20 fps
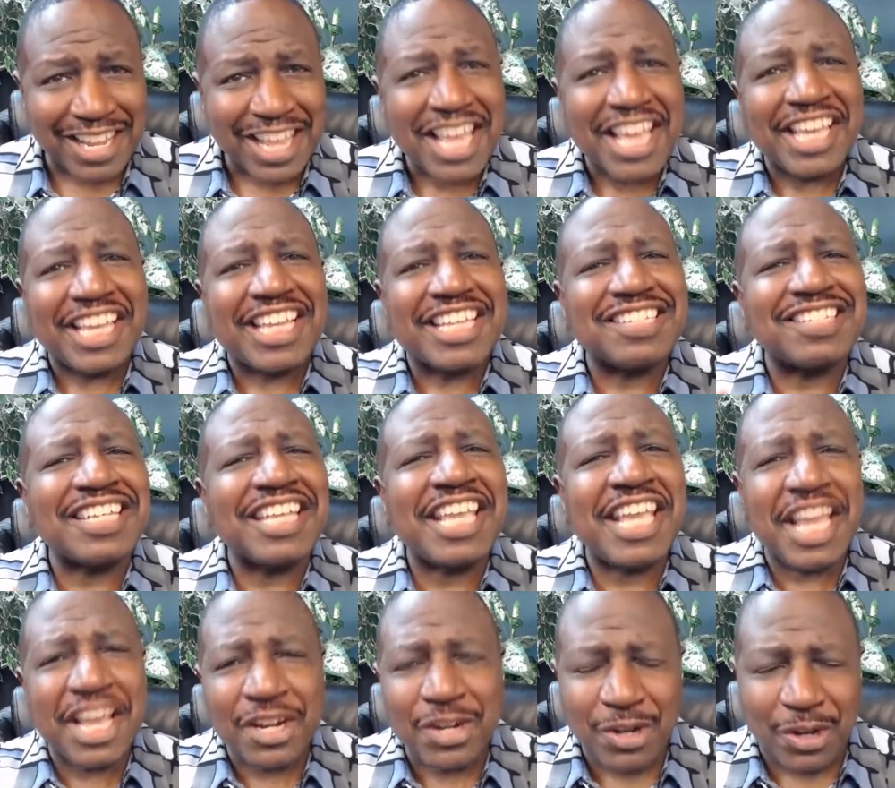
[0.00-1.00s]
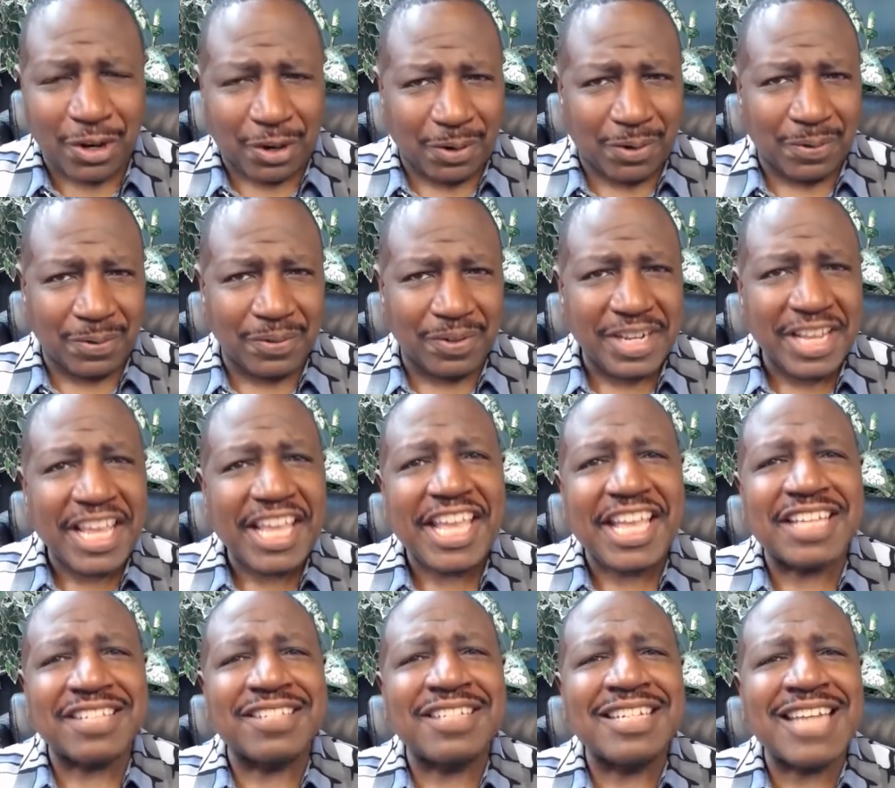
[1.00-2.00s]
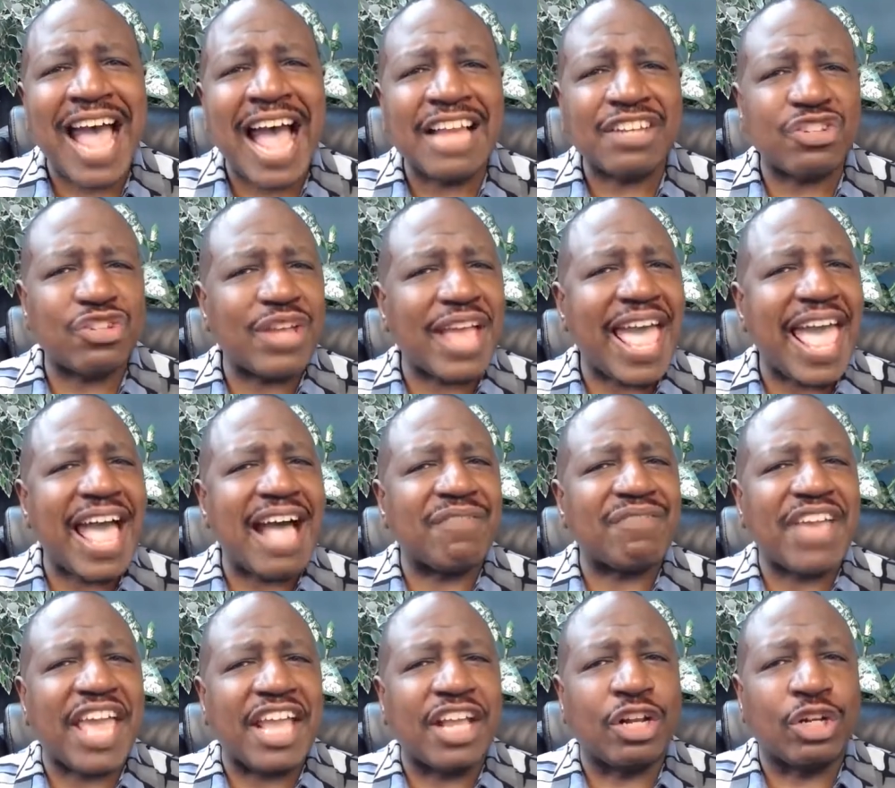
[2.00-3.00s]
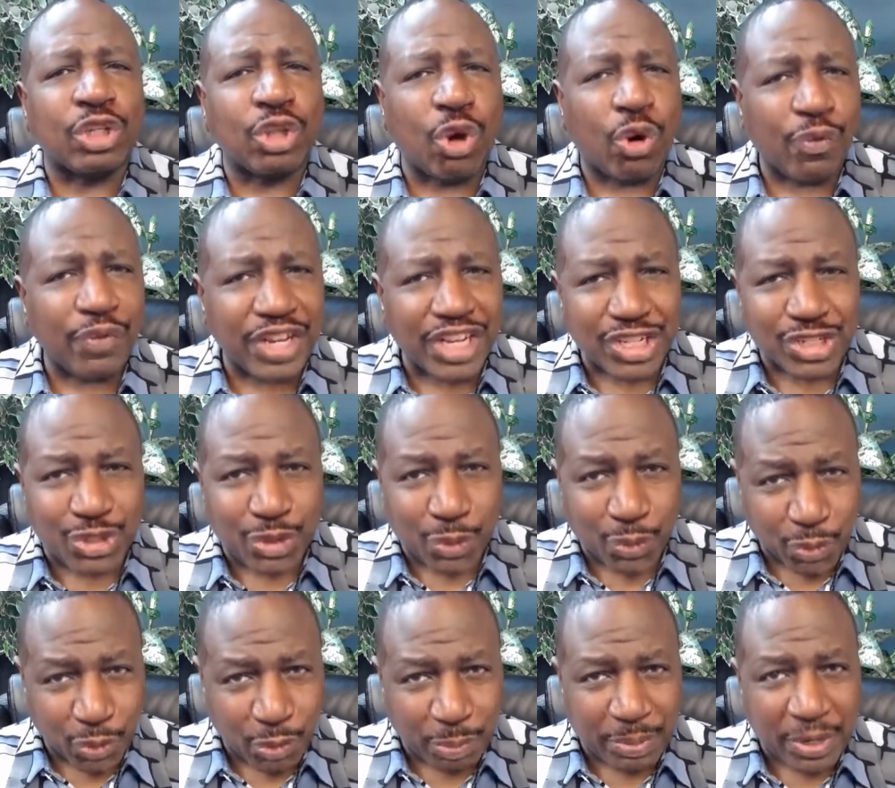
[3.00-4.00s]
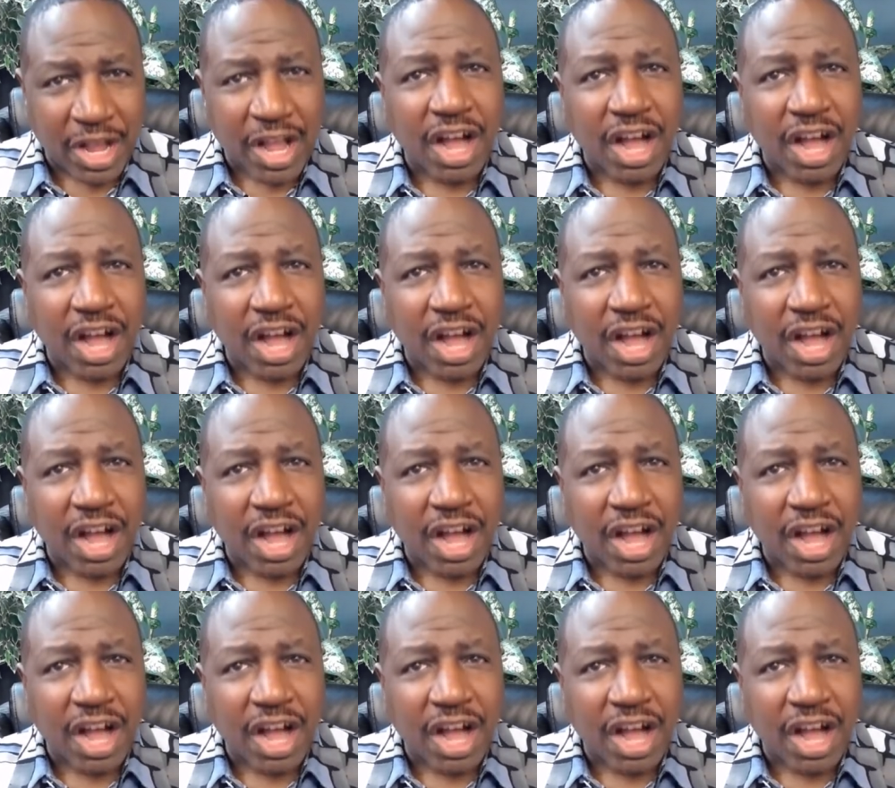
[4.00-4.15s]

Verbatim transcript: His end goal is not to have a glorious group